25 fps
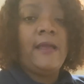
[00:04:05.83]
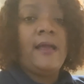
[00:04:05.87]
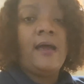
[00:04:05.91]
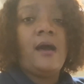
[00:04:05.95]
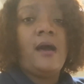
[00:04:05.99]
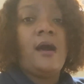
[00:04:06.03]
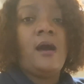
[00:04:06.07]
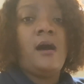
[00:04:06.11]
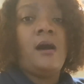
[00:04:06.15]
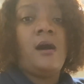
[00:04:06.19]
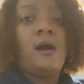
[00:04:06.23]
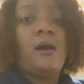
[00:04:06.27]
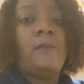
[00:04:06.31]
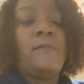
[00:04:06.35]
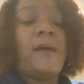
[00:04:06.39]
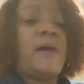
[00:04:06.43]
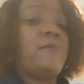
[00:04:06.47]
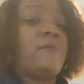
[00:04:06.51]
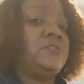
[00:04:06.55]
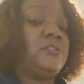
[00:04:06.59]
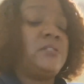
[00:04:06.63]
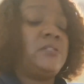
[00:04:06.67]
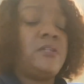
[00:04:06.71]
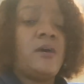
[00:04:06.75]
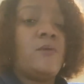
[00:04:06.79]
I
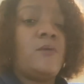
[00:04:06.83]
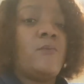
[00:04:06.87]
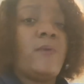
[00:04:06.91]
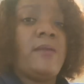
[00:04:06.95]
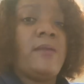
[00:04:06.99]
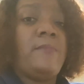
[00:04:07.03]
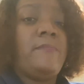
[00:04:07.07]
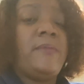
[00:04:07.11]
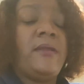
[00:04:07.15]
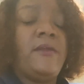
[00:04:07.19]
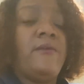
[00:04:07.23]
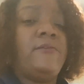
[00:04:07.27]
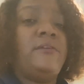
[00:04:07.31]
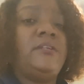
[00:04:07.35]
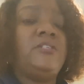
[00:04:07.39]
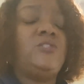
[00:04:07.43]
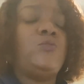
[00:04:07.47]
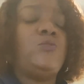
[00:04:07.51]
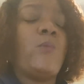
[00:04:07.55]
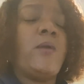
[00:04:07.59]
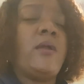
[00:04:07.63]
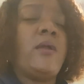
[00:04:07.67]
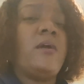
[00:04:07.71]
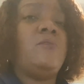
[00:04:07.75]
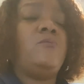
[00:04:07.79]
was non-weight bearing as
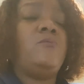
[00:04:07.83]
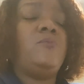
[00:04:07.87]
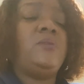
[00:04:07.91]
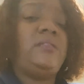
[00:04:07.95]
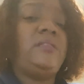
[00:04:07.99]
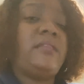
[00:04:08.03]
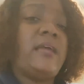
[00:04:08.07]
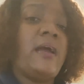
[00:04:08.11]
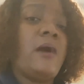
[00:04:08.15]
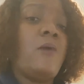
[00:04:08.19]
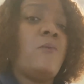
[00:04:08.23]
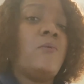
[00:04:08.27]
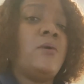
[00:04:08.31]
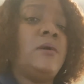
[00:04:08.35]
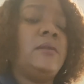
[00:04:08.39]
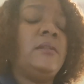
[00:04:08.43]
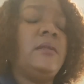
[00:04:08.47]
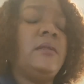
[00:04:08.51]
well with that one.